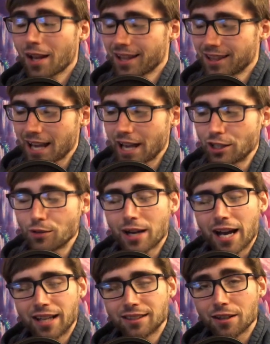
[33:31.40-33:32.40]
thank you
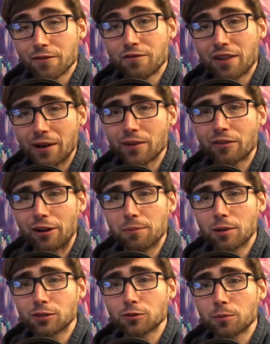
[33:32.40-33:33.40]
guys very, very
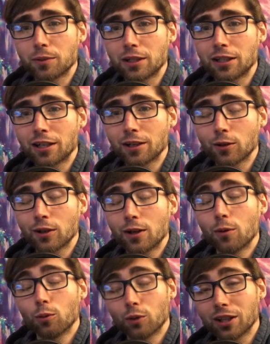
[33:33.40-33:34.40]
much for being here
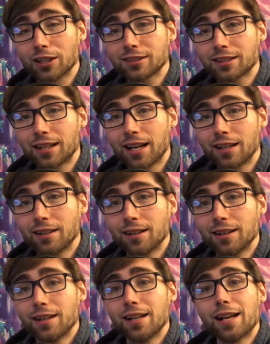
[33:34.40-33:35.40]
with us today.
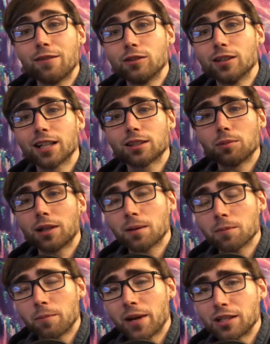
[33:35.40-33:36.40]
If you'd like to
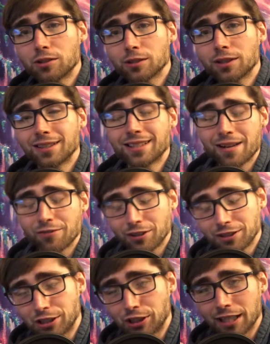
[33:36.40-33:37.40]
become a patron,
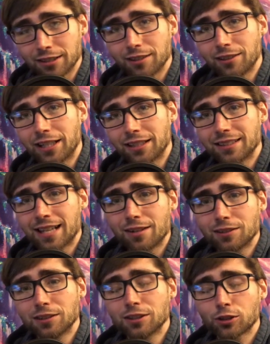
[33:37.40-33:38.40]
definitely check the link down
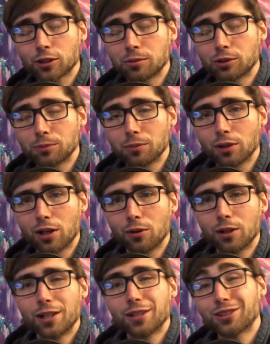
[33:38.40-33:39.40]
in the description below.
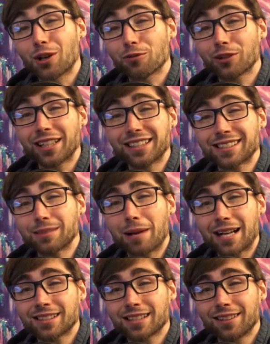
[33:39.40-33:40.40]
Don't forget to
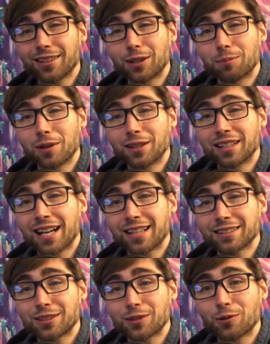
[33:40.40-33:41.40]
smash that like button,
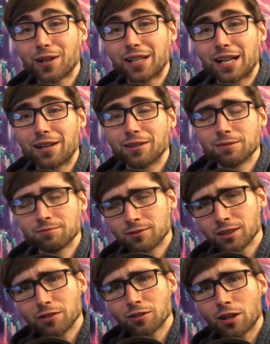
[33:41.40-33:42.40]
guys, on your way out.
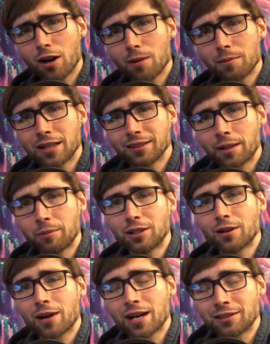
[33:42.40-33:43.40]
Leave a comment. Let me
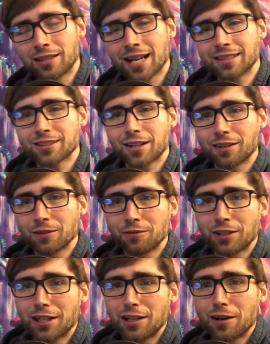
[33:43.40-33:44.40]
know how you guys thought of the
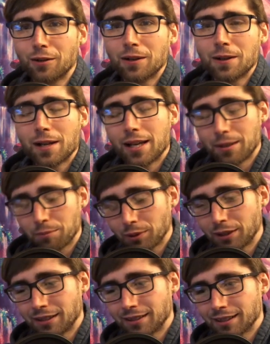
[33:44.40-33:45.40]
video. And
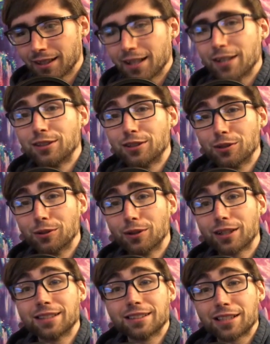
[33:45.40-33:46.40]
please do
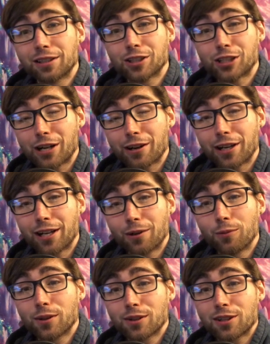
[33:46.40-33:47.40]
consider sharing it
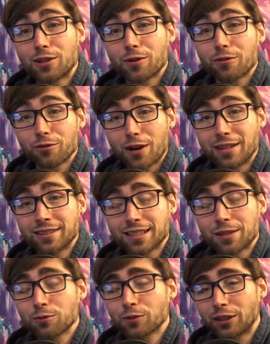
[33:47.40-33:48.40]
with your friends.
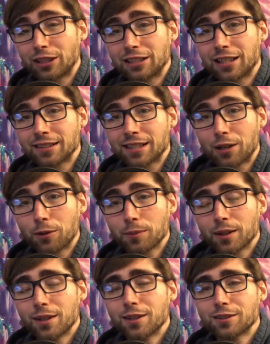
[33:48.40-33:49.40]
It really does help.
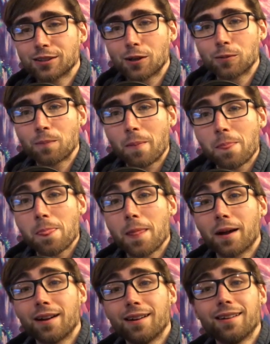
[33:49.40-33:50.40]
So
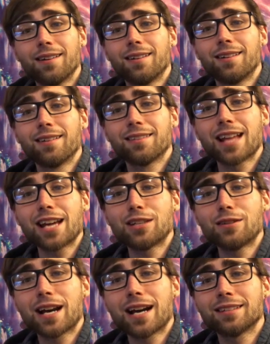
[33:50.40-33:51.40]
thank
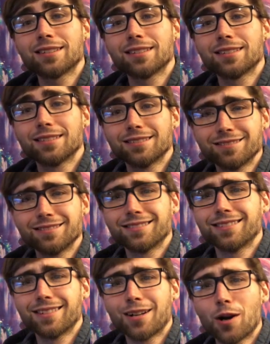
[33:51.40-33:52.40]
you, guys.
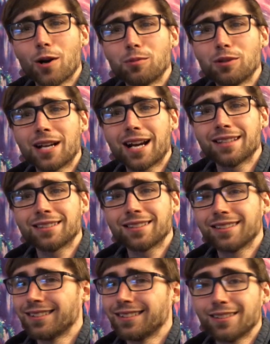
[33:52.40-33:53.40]
Hope you guys,
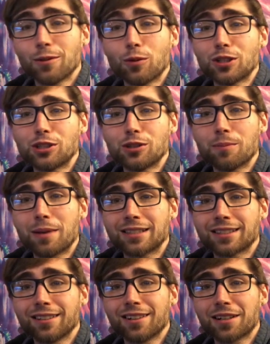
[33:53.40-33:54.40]
wish you the
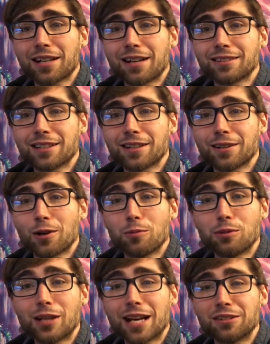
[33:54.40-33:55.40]
best of luck out there. Hope
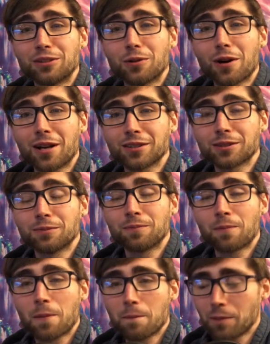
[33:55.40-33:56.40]
you guys do awesome.
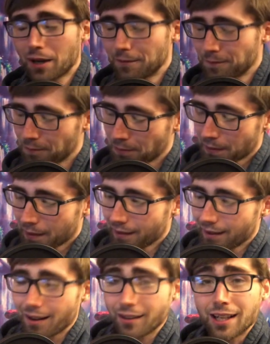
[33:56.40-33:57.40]
But
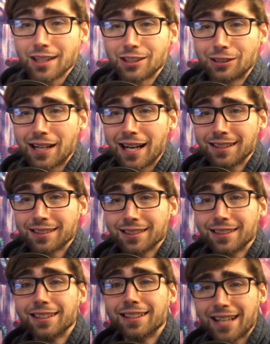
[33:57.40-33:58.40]
I'll catch you guys
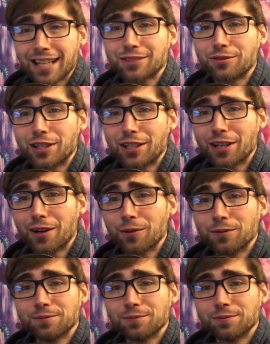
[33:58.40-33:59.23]
in the next video.